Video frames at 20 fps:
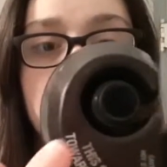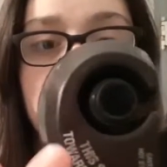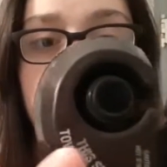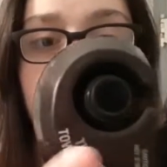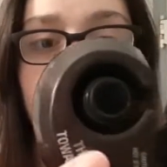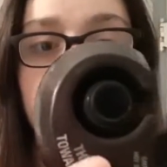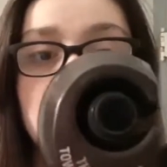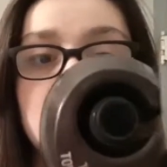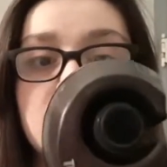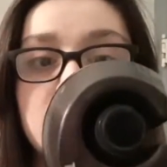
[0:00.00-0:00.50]
in
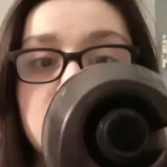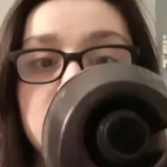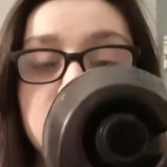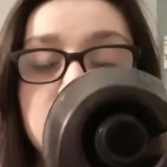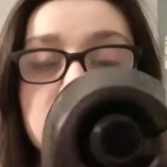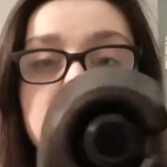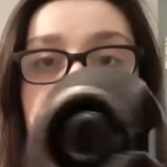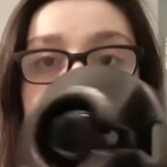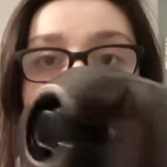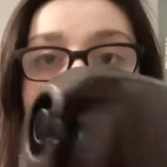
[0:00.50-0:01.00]
on
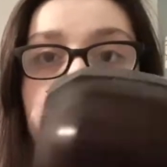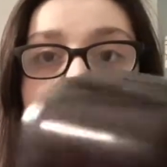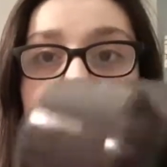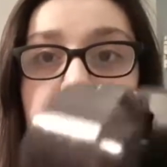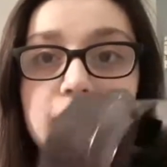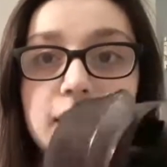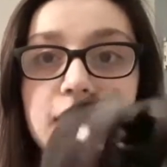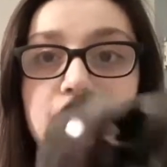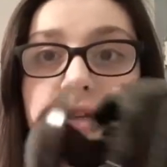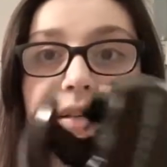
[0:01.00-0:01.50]
this
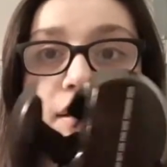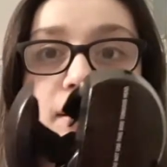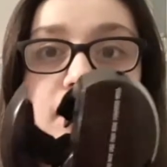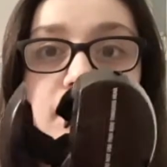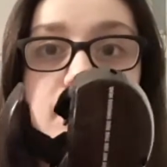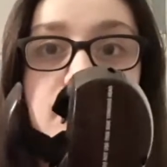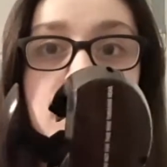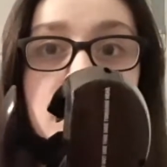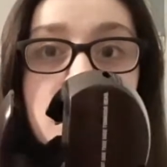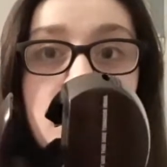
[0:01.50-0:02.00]
side,
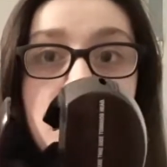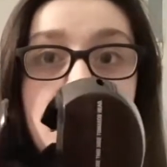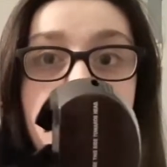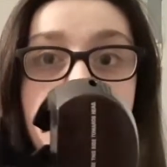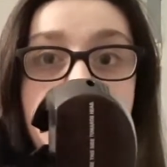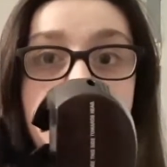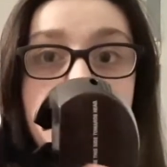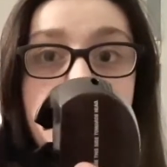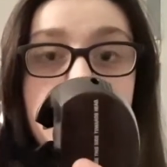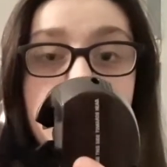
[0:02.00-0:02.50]

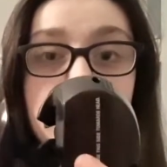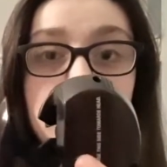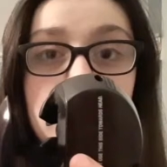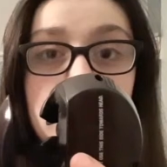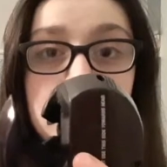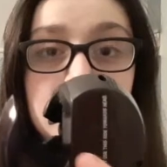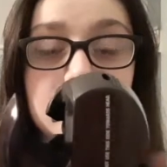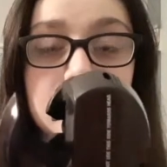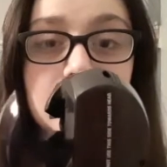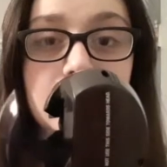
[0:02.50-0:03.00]
not
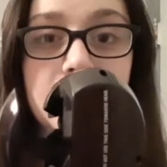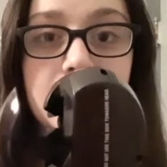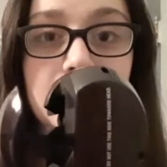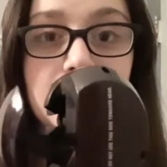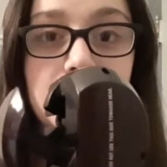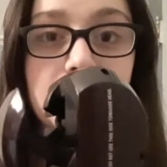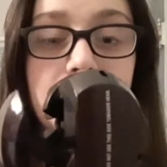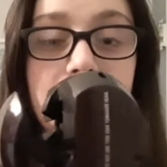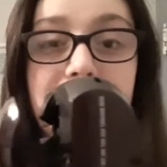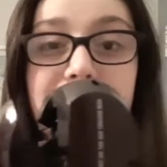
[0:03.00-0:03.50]
that
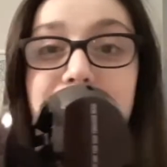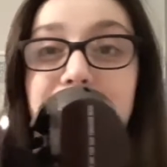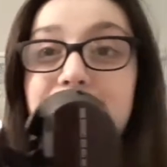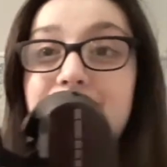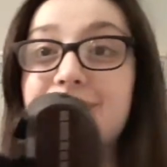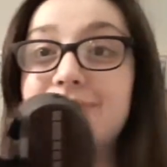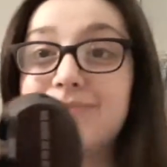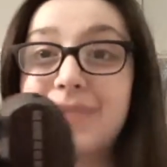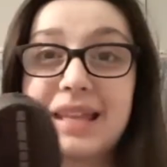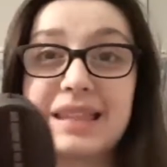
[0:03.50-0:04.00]
side. I
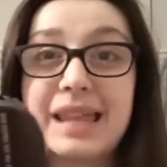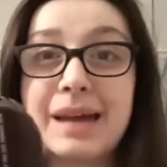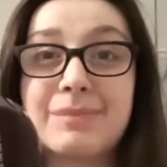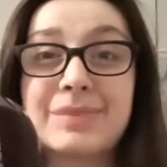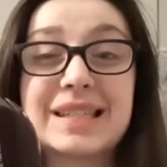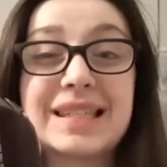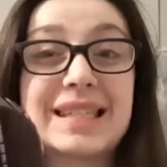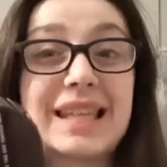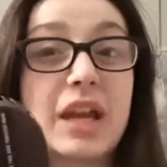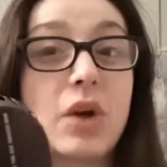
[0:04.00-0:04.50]
made that
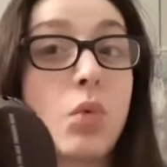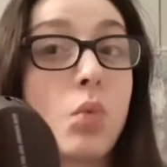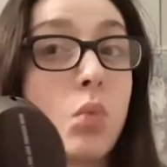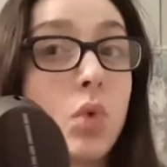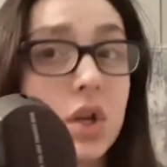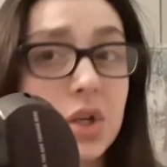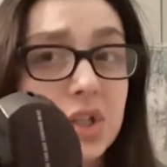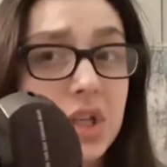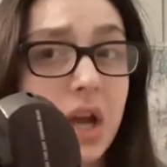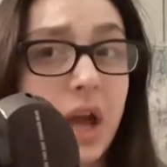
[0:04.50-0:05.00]
mistake
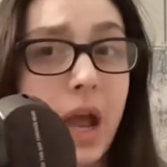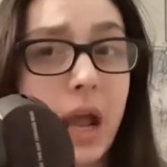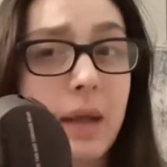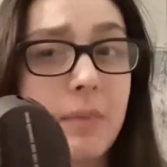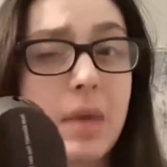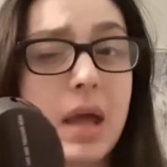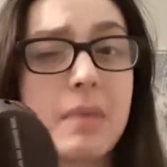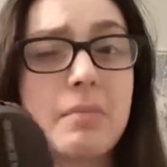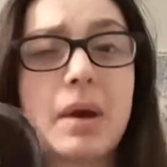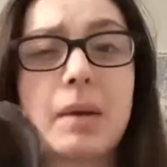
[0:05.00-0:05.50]
one
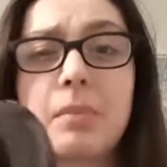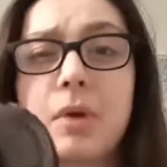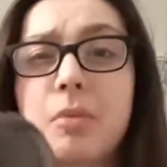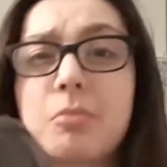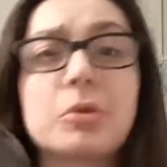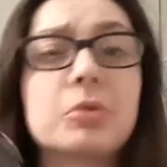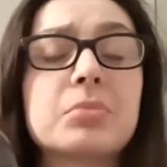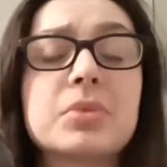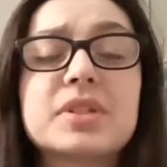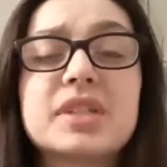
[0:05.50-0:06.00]
time and my
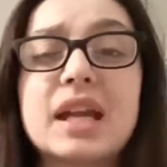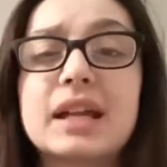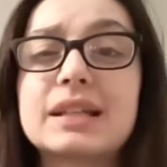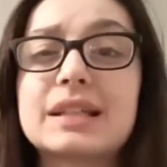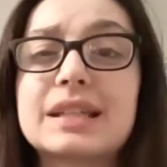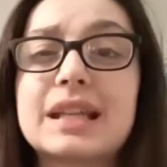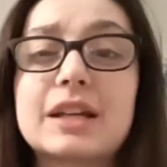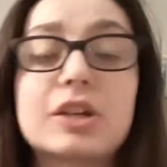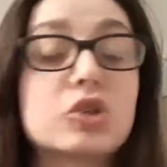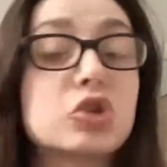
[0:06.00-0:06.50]
mom almost had
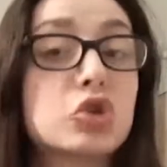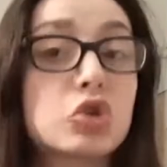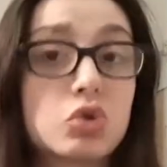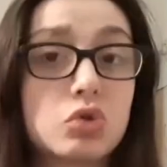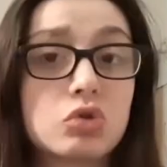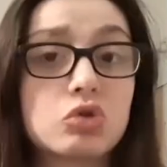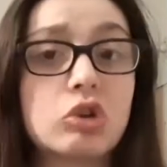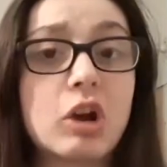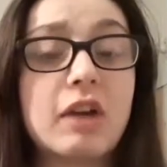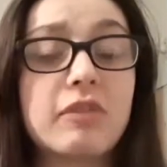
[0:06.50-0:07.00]
to take a
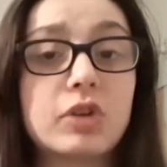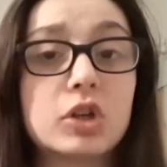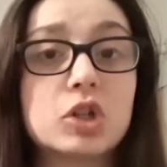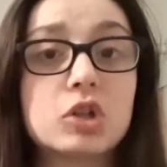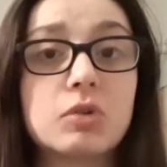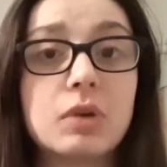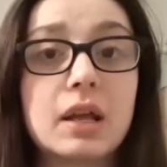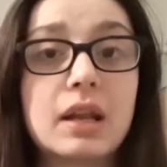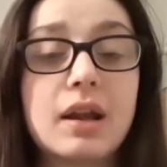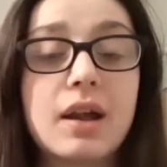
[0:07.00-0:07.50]
screwdriver
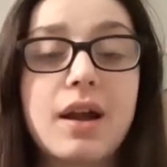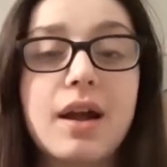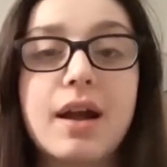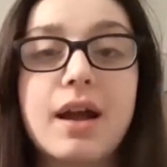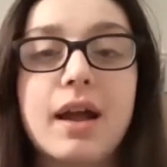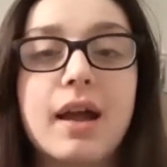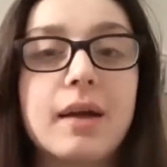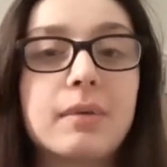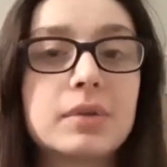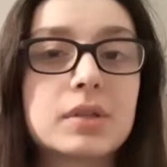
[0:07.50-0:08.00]
to it.
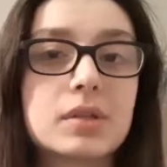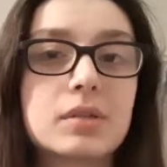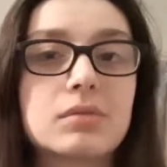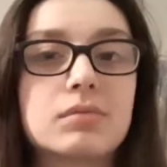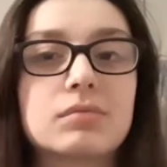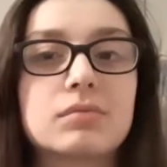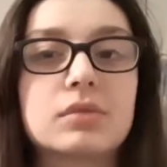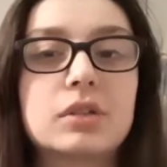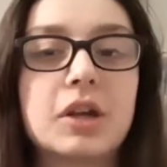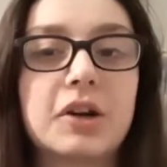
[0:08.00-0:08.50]
I was
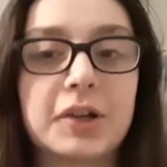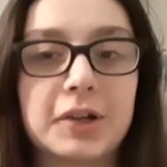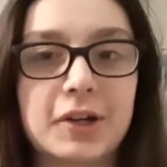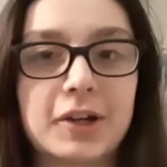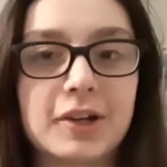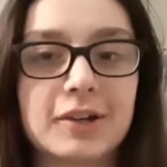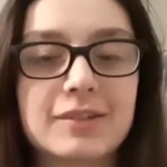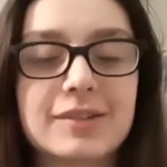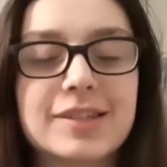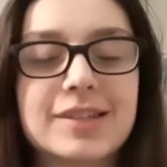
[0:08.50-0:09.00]

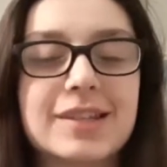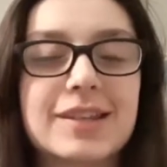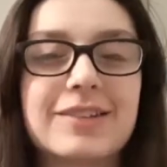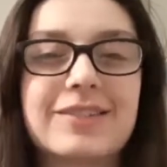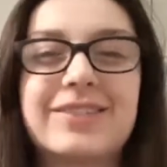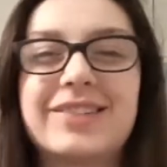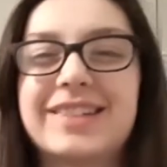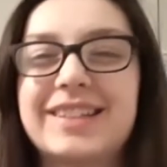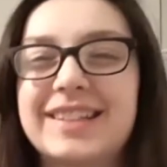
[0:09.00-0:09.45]
younger, so